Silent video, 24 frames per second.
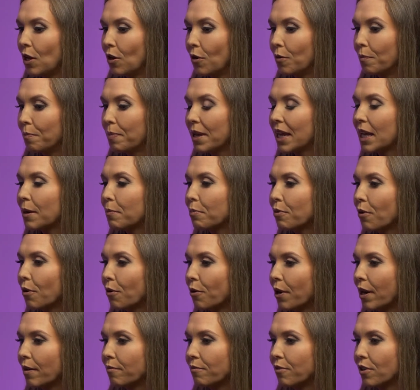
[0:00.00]
pick a
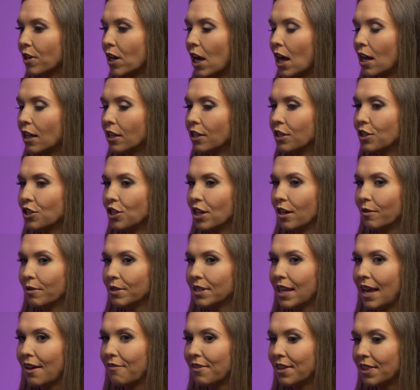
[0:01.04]
program for college, and I was
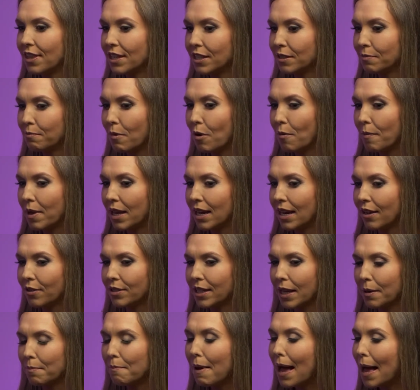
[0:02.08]
having this moment, and I was like,
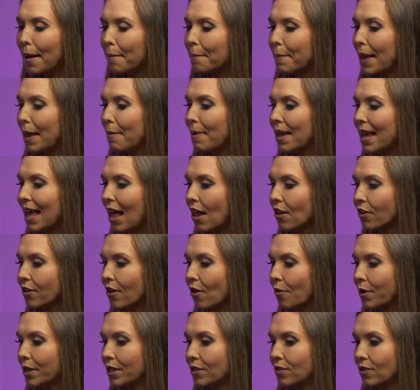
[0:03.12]
Mom, maybe I'll go
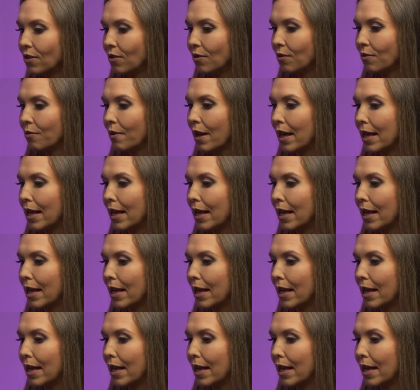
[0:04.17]
into